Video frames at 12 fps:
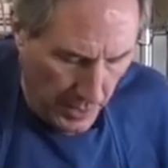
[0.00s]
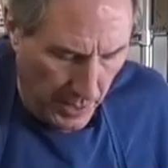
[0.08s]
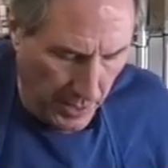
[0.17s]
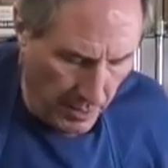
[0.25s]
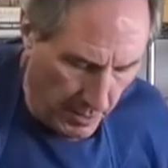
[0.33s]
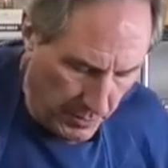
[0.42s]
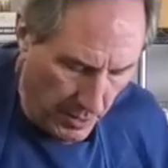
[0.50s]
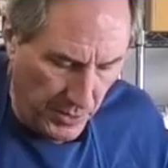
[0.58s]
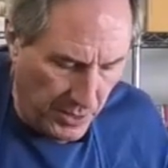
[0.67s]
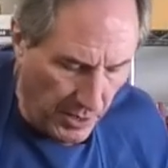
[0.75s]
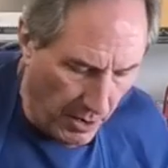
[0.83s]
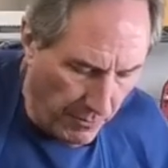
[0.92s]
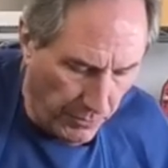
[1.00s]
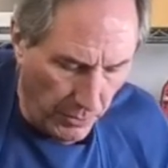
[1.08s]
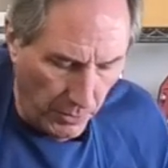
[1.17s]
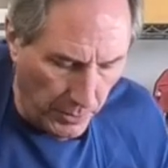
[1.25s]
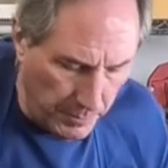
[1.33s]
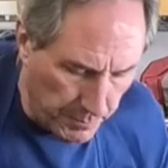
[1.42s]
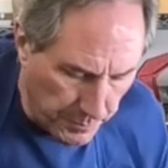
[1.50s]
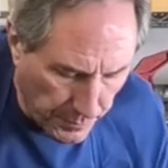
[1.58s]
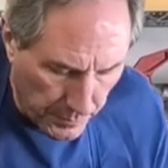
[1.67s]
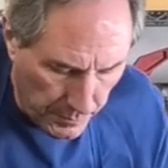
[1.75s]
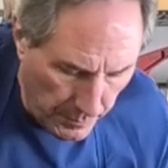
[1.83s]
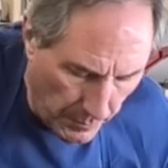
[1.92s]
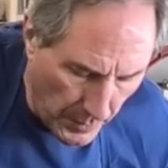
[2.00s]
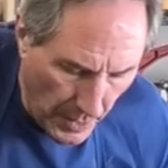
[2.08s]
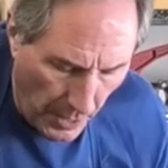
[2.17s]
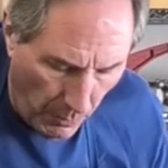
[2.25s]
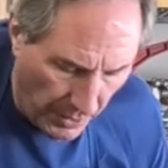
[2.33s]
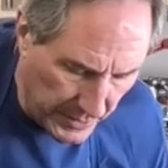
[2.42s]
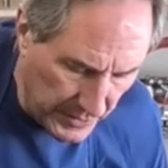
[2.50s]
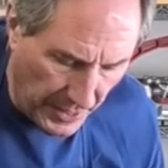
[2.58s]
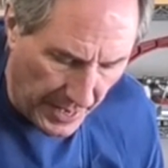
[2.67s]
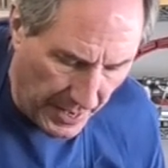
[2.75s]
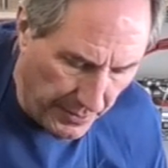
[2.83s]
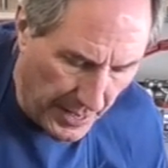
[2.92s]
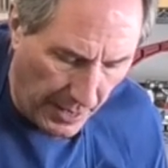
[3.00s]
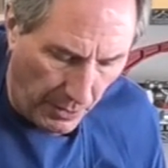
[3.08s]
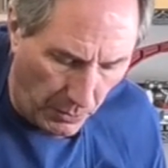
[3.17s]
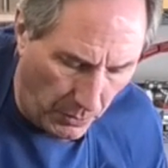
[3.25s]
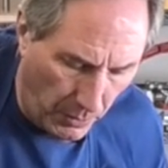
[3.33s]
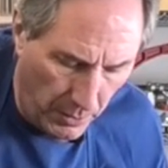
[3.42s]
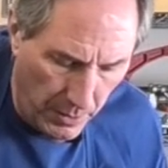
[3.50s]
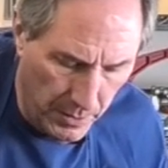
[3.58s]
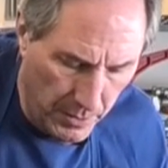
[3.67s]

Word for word: here I'm going to be careful, and I want to sand that whole